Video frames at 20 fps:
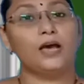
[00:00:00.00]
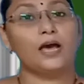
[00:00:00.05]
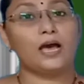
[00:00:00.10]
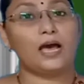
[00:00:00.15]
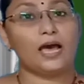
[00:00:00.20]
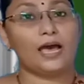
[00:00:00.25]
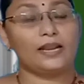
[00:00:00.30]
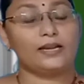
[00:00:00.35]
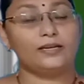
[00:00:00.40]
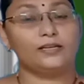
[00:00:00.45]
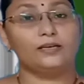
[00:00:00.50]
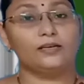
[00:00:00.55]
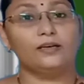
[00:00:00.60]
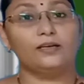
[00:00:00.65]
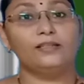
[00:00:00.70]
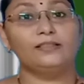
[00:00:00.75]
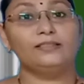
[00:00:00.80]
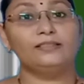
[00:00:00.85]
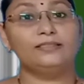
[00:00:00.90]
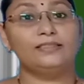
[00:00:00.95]
and
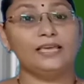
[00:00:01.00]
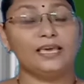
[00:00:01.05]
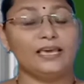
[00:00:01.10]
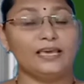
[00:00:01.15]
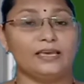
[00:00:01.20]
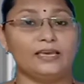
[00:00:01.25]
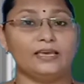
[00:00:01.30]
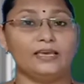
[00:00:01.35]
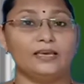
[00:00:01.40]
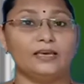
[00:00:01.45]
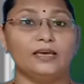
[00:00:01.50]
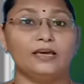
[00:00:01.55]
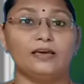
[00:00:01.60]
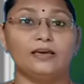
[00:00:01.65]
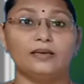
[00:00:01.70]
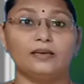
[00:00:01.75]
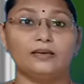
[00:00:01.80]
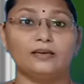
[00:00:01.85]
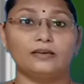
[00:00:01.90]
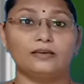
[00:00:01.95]
they
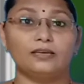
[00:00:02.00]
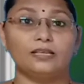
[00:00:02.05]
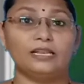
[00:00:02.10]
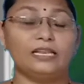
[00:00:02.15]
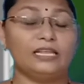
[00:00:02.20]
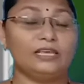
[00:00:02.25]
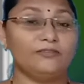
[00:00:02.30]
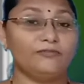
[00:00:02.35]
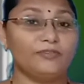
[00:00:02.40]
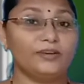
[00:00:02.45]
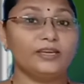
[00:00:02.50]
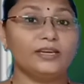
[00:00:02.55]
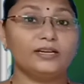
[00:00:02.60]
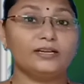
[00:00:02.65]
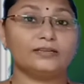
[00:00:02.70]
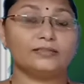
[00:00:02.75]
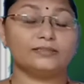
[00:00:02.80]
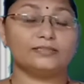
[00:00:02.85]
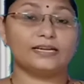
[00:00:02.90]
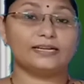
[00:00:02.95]

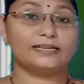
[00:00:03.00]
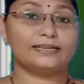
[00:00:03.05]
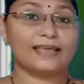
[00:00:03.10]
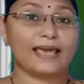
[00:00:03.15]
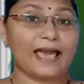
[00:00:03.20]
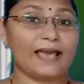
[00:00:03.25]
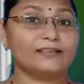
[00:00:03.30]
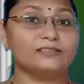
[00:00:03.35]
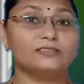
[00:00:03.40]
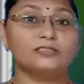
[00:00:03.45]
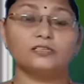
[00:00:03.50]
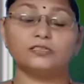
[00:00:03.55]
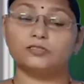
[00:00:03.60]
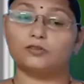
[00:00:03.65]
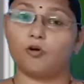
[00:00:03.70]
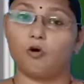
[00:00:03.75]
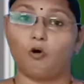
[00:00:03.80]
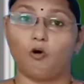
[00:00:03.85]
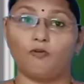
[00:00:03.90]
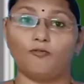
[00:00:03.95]
levied the taxes
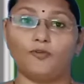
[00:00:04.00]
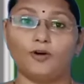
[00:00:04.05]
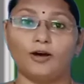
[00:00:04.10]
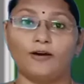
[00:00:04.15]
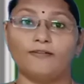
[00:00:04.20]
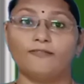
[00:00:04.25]
of